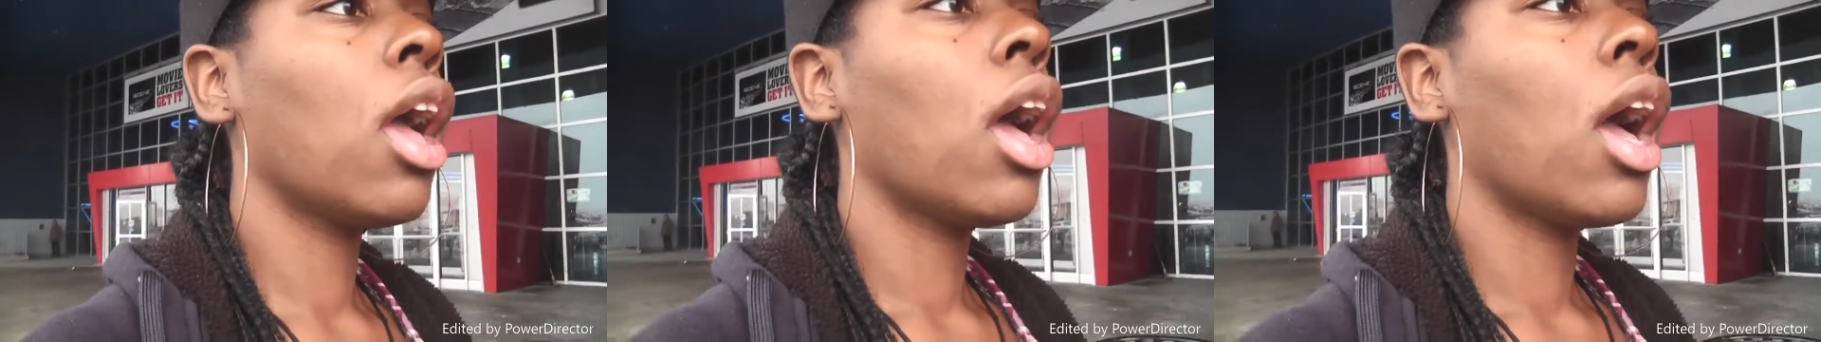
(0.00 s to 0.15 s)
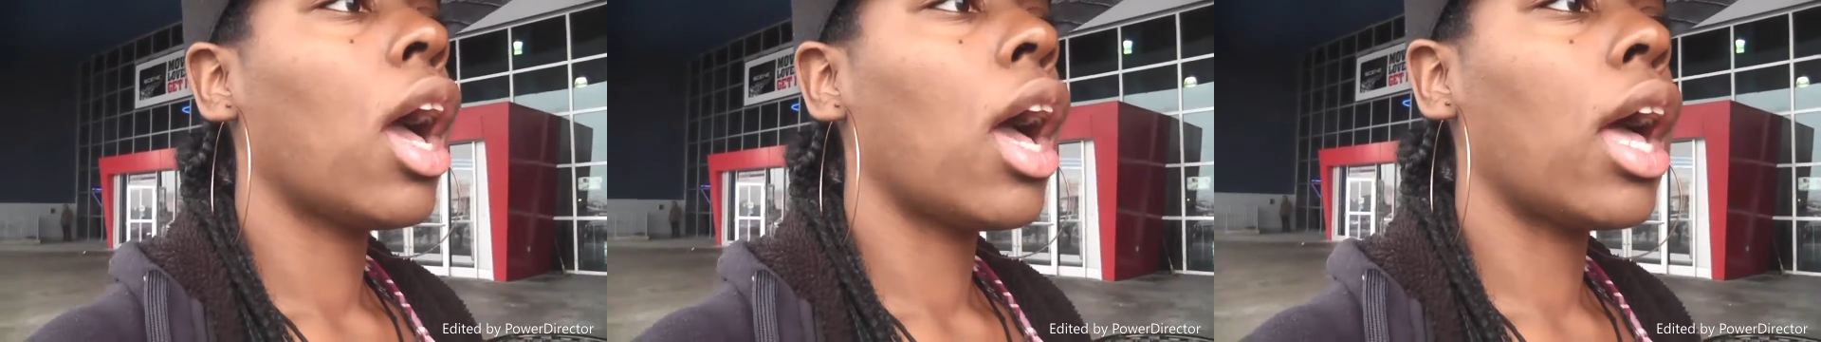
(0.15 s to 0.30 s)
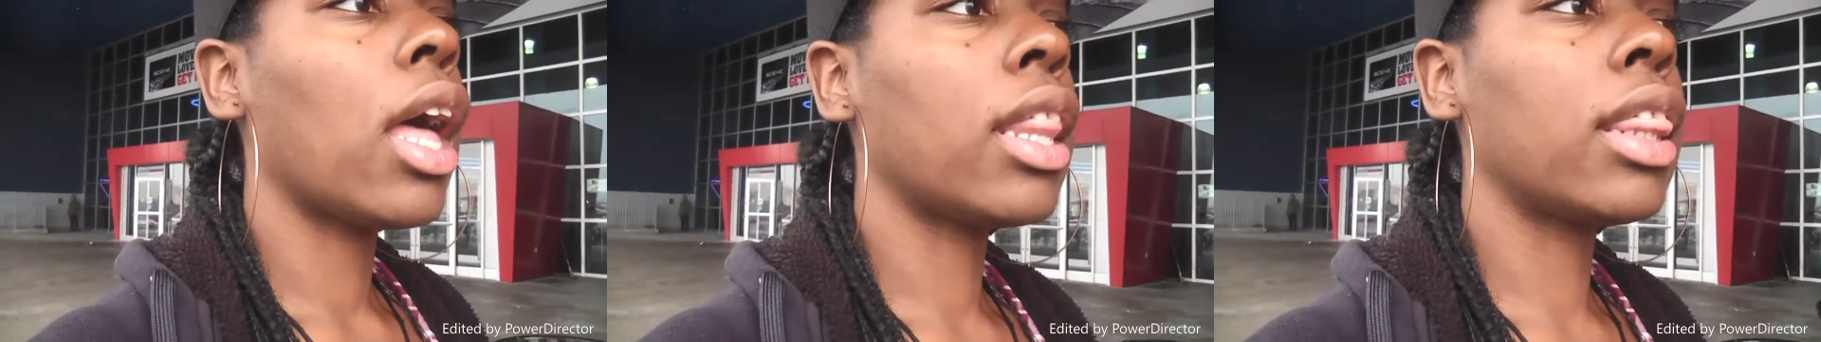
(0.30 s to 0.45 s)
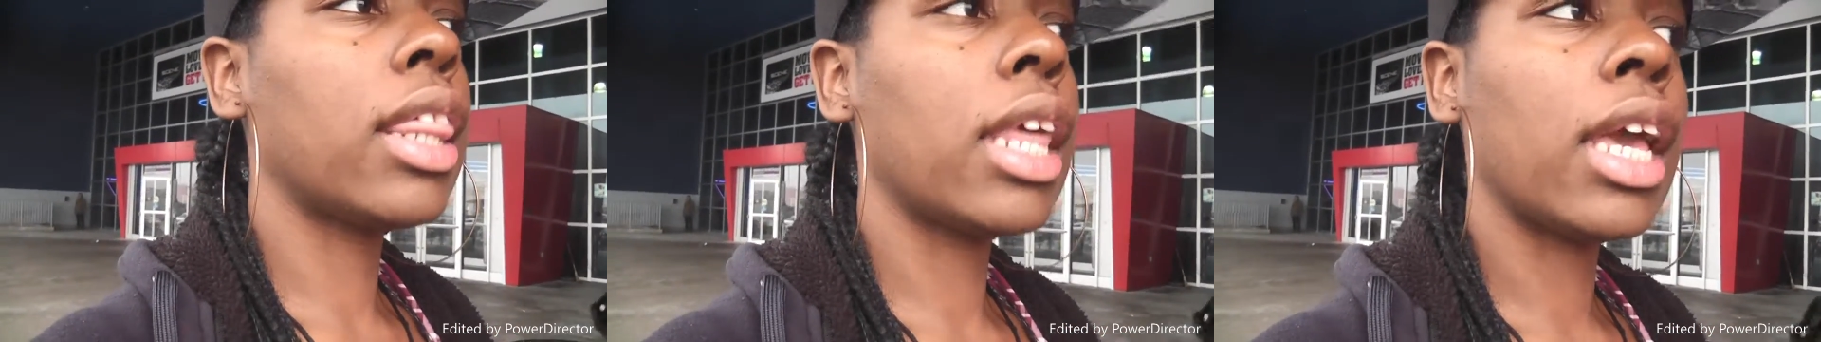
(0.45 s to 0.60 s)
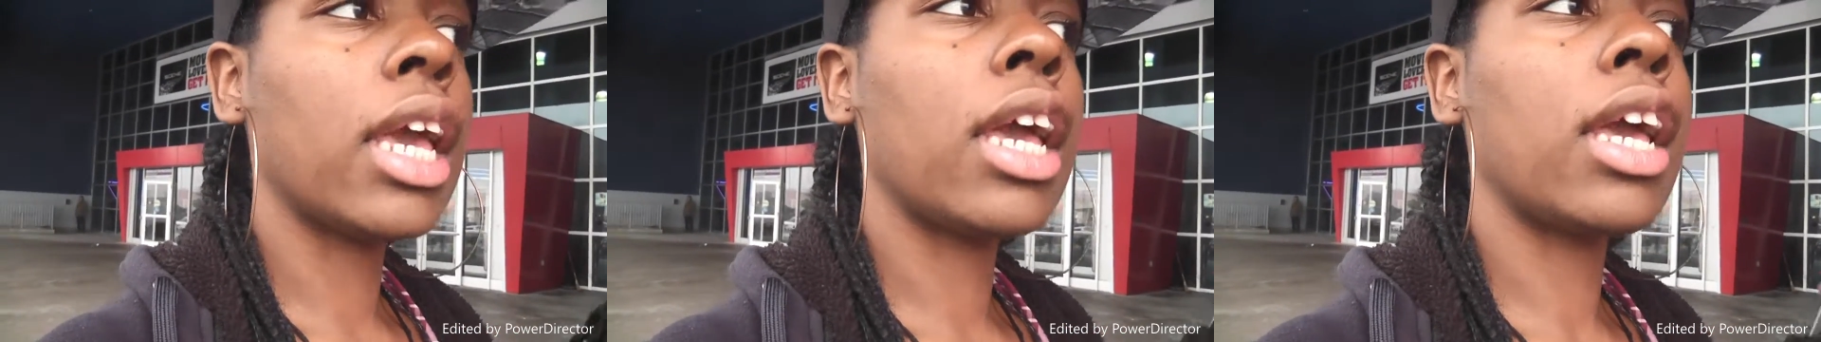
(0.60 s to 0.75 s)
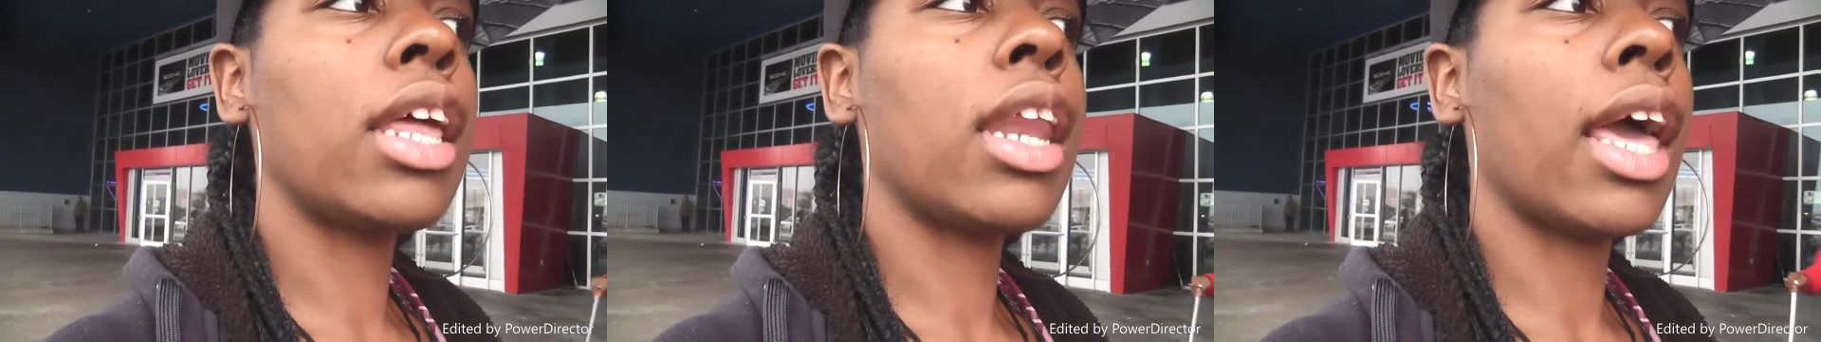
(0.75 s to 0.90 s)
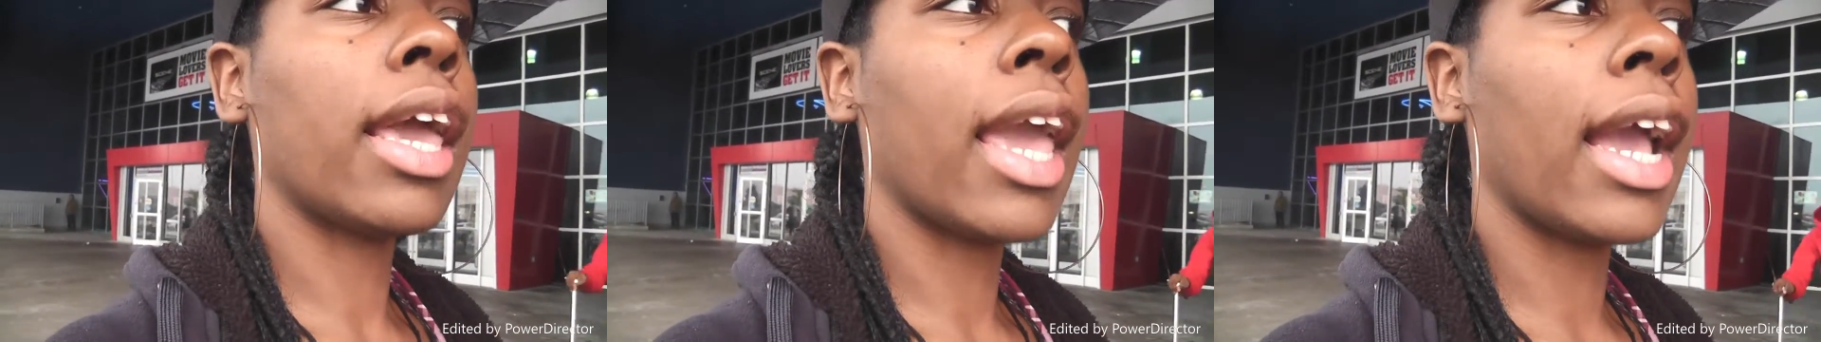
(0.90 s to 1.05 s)
No, but
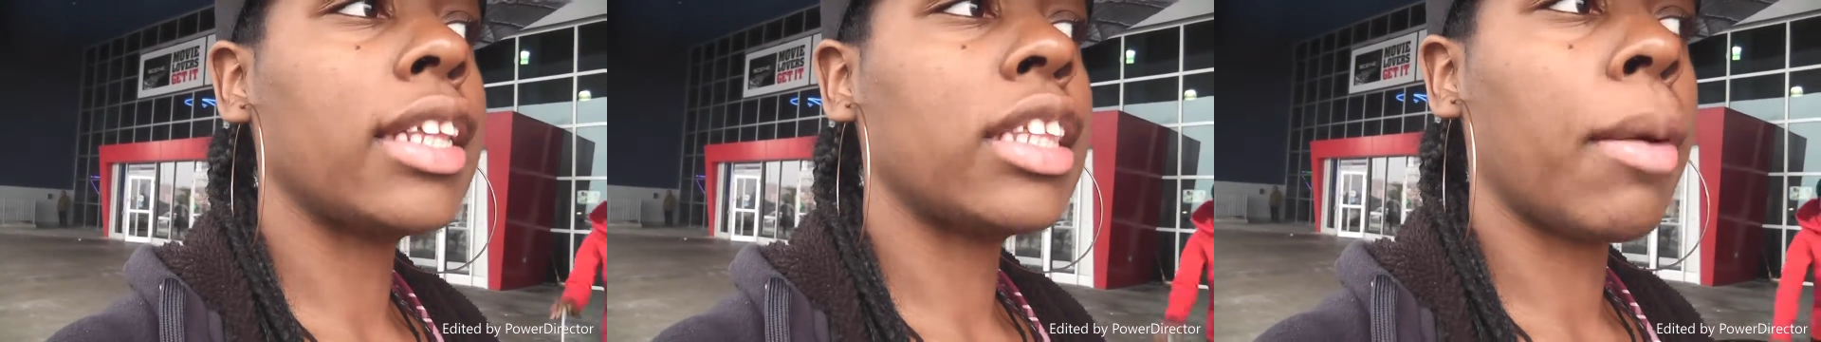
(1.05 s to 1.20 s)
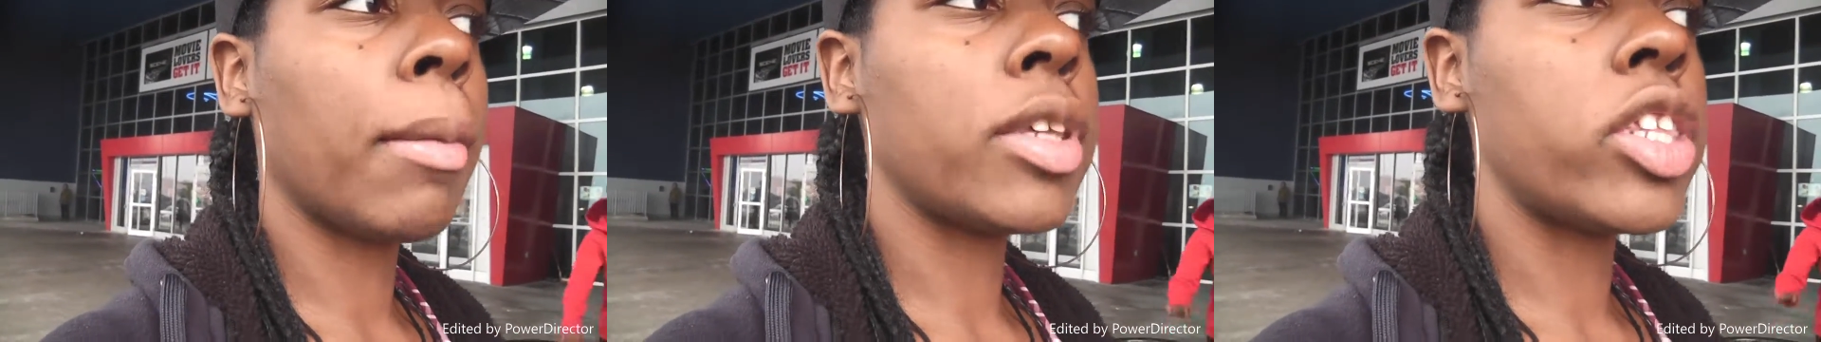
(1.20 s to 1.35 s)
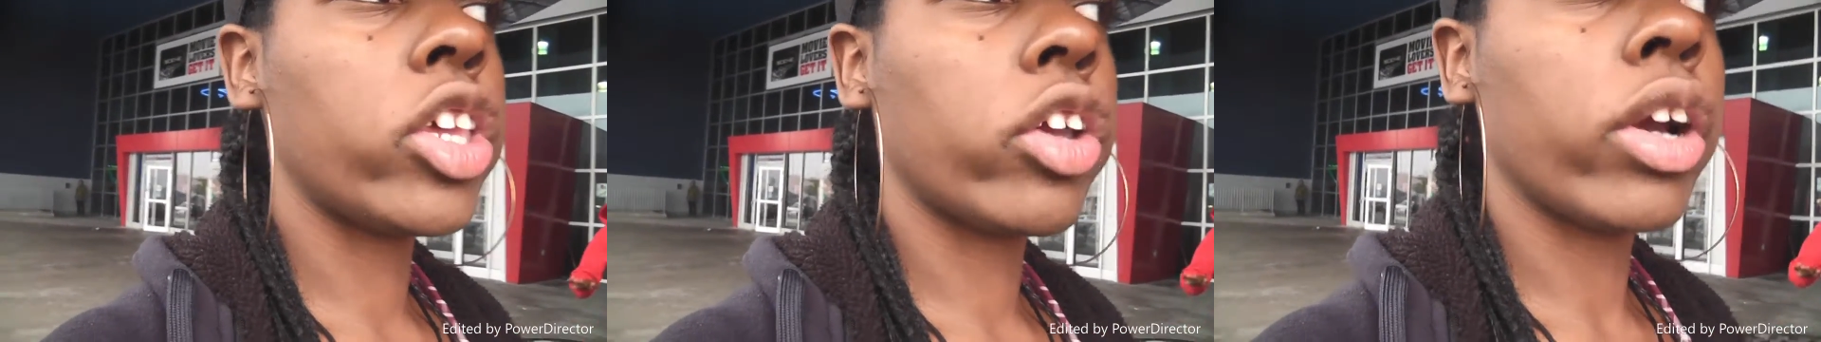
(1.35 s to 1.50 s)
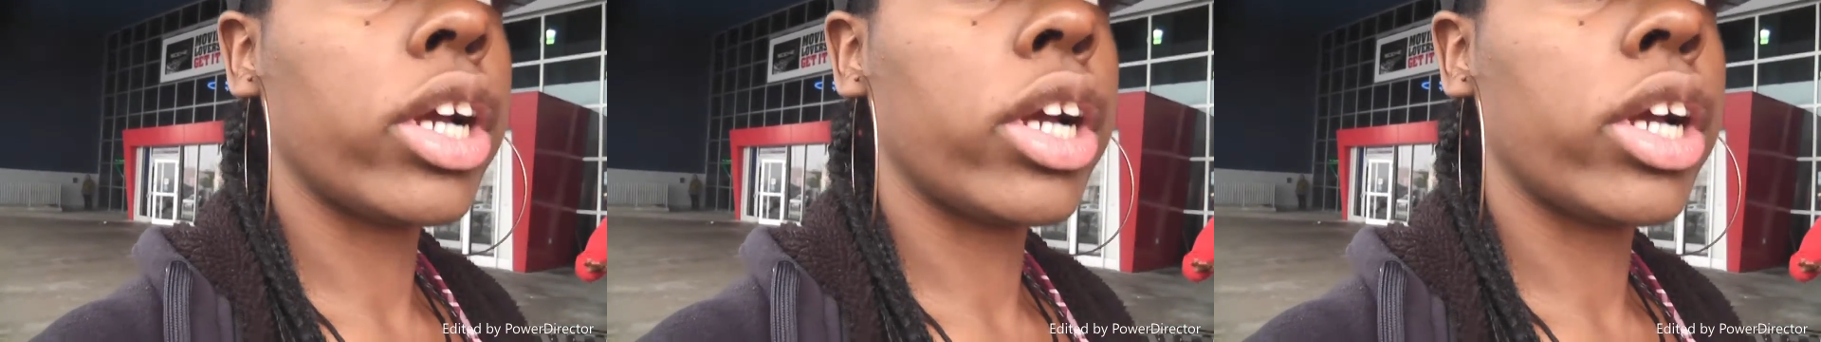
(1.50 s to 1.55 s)
then I can't tell my